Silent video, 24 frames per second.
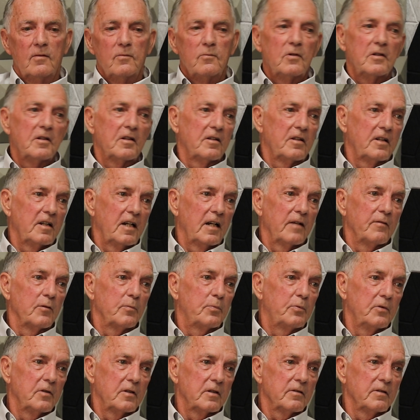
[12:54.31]
Whether they ever
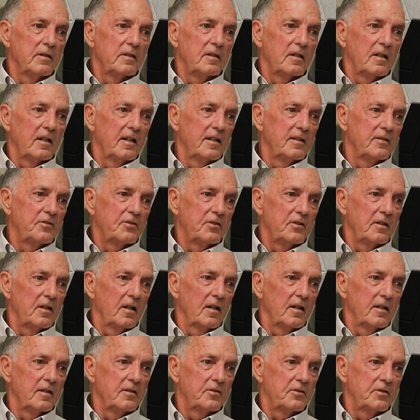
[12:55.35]
put her into
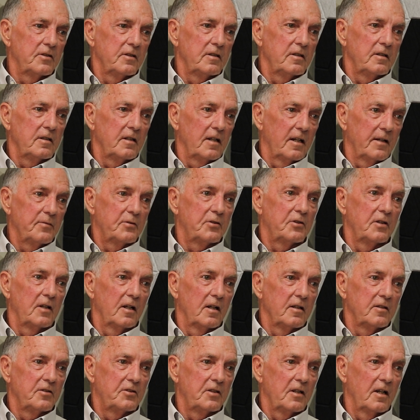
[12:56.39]
NCIC,
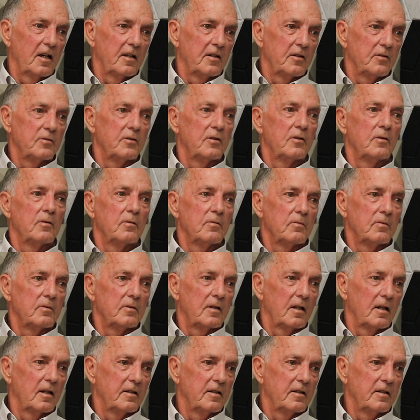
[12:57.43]
FCIC, I don't know.